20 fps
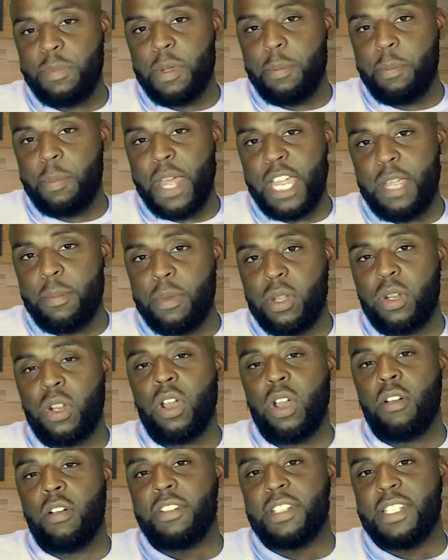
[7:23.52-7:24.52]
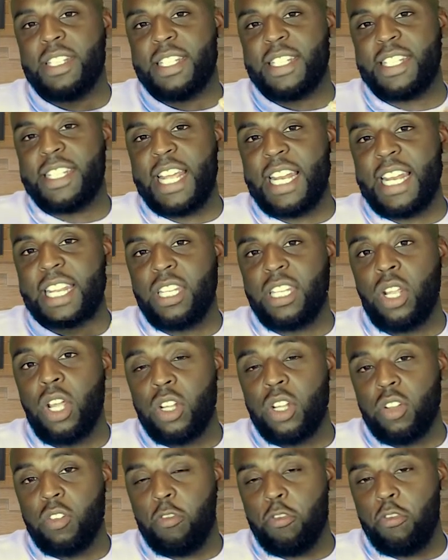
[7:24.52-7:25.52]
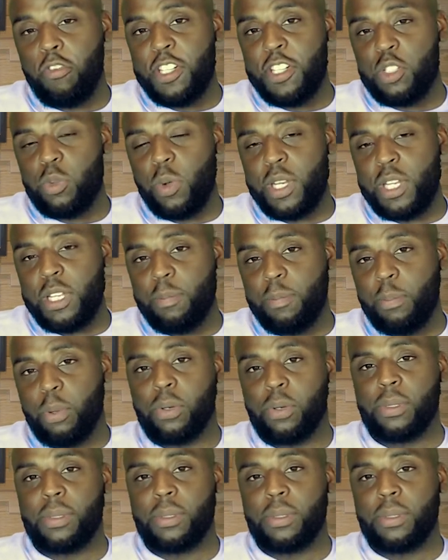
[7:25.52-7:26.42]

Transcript: payment for selling the 320 put,